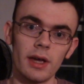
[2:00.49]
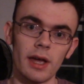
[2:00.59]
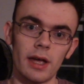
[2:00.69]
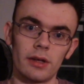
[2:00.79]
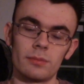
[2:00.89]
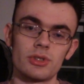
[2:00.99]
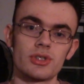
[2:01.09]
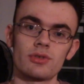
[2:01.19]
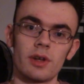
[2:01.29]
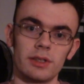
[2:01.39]
and I'm
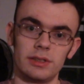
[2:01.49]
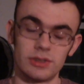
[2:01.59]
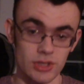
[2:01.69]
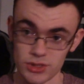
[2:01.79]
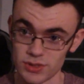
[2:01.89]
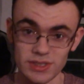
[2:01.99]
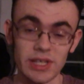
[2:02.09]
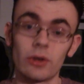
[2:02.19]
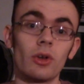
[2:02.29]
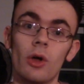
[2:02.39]
just trying to
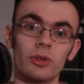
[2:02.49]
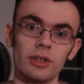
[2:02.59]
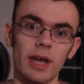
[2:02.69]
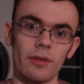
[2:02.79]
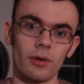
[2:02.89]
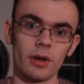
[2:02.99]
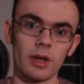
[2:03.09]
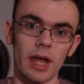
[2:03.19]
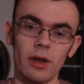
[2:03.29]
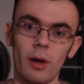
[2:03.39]
get it all together,
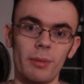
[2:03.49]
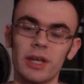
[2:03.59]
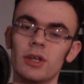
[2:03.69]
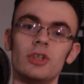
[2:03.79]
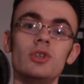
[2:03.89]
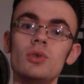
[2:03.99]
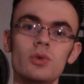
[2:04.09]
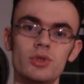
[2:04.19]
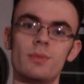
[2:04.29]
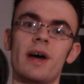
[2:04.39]
and I'll make it a
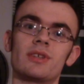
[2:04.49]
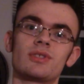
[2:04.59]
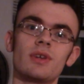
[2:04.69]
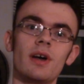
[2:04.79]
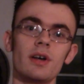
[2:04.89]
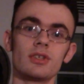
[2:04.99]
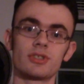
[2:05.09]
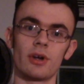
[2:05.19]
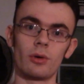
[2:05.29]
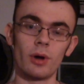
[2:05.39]
huge mess.
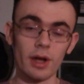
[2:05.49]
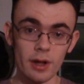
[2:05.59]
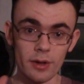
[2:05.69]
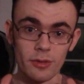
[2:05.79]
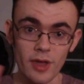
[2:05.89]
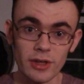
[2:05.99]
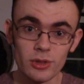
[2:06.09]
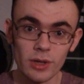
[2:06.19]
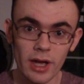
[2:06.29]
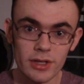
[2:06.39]
So, thank you
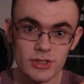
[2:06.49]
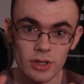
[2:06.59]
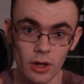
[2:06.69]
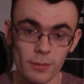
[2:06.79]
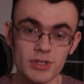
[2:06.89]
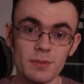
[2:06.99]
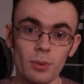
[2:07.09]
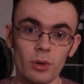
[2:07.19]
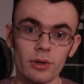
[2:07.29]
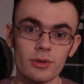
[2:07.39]
guys, all my
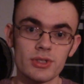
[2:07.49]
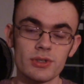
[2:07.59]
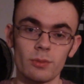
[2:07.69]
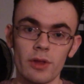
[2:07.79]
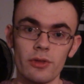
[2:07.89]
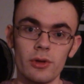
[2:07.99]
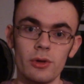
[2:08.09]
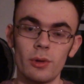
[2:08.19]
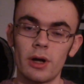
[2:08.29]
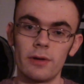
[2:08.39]
supporters, whether
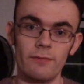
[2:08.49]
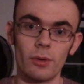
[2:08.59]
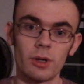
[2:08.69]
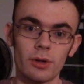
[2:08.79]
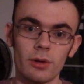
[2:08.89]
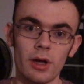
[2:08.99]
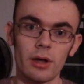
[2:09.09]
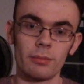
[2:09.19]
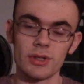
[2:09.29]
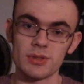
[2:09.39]
you voted or
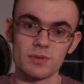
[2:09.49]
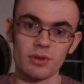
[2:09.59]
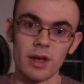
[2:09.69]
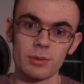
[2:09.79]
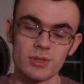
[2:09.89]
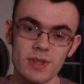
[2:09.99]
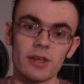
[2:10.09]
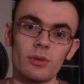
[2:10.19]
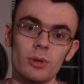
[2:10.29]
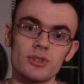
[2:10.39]
not, my subscribers,
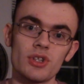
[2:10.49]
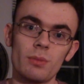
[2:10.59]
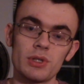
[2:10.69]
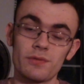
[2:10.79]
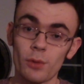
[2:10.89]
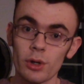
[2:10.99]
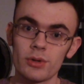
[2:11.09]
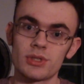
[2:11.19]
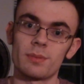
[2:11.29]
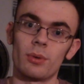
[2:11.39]
thank you all so much for your
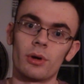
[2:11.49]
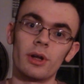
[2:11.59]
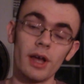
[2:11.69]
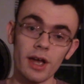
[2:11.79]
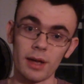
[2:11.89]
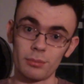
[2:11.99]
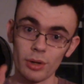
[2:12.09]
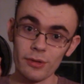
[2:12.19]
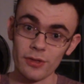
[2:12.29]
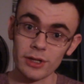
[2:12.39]
support. And
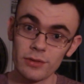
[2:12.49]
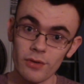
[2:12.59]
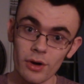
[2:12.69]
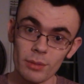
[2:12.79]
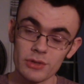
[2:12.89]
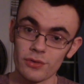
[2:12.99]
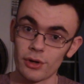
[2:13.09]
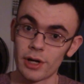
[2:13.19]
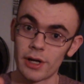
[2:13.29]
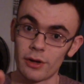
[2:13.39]
Brent, thank you very much
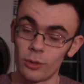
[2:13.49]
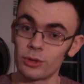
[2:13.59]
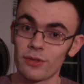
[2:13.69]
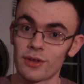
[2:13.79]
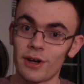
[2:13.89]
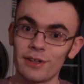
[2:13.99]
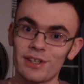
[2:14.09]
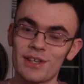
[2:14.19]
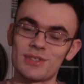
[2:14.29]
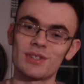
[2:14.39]
for holding the
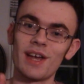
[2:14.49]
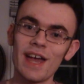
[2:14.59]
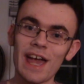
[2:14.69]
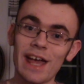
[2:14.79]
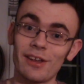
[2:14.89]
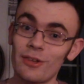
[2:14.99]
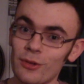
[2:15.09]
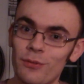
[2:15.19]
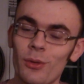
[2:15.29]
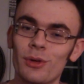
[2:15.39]
contest, and I
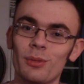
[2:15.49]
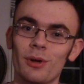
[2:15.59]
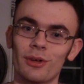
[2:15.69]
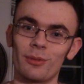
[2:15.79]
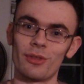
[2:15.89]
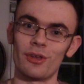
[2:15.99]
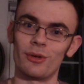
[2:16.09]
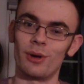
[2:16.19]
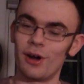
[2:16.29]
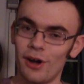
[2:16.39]
look forward to working with you
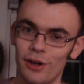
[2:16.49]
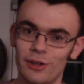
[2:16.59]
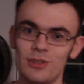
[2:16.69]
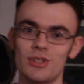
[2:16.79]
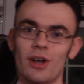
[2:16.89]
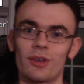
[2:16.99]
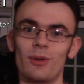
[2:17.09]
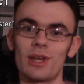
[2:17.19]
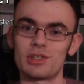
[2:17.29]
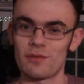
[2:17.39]
on Ninjago
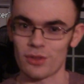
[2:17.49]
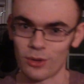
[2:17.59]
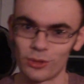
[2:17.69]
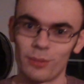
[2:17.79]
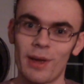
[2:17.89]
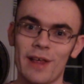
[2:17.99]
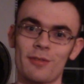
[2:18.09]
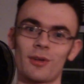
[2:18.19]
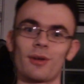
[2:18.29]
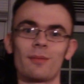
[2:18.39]
Age of the Golden
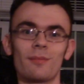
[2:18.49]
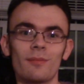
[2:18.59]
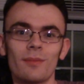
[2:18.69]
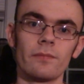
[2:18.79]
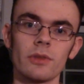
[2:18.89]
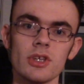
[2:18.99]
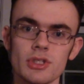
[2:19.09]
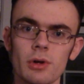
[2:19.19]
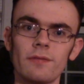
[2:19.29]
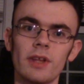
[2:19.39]
Master.
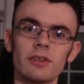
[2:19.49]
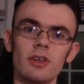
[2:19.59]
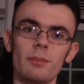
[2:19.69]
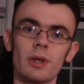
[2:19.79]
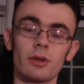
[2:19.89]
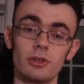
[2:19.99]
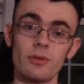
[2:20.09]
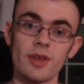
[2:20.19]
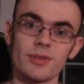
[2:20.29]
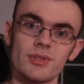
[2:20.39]
So reflecting a bit on
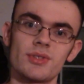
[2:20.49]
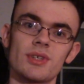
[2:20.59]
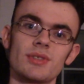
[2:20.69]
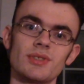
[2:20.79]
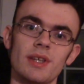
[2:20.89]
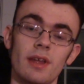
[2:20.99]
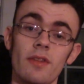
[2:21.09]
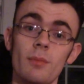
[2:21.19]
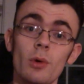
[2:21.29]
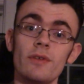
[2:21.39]
2016 and
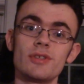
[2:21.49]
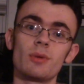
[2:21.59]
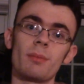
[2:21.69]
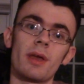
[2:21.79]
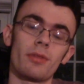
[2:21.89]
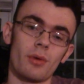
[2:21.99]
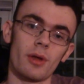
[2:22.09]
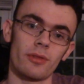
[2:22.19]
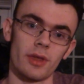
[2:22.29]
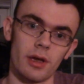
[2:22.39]
the movies we made
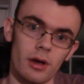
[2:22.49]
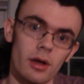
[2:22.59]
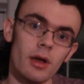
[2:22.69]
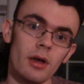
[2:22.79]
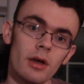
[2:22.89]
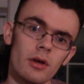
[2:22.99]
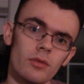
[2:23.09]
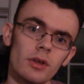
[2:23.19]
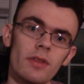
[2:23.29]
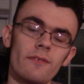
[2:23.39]
throughout the year,
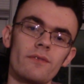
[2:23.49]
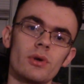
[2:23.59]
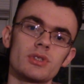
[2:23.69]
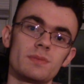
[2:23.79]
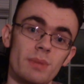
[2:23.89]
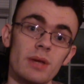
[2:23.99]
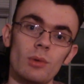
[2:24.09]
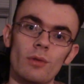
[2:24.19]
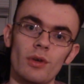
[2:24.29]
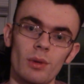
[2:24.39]
really the first big
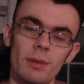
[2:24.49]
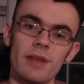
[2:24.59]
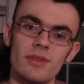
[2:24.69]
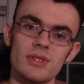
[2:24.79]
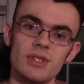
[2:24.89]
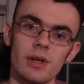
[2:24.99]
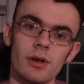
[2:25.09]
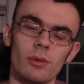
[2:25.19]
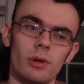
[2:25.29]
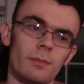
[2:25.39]
movie we made this
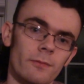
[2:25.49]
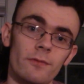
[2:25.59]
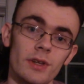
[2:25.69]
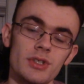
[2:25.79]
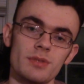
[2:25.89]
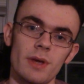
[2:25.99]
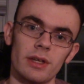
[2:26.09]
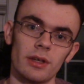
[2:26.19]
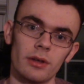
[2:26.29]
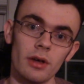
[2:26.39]
year, or finished
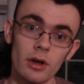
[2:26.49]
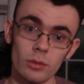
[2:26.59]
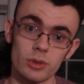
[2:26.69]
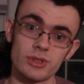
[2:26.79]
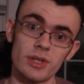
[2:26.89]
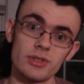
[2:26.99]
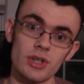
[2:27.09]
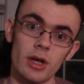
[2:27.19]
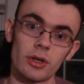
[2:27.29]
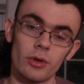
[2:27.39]
making, was
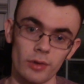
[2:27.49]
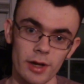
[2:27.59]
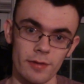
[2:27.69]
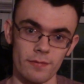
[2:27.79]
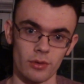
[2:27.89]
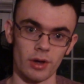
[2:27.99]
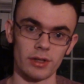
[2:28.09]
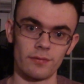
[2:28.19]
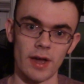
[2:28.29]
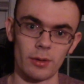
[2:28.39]
Ninjago Rise of the Great
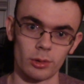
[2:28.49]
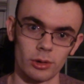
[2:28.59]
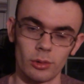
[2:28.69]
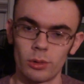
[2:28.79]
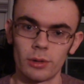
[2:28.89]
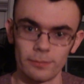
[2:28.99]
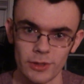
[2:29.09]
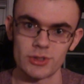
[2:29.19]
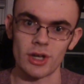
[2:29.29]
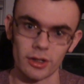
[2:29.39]
Devourer, or
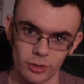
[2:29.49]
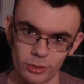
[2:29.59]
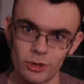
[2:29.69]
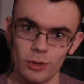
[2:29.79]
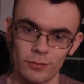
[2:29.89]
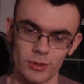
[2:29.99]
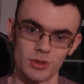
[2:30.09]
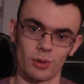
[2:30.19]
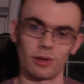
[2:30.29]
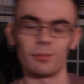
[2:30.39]
Ninjago 2 for short.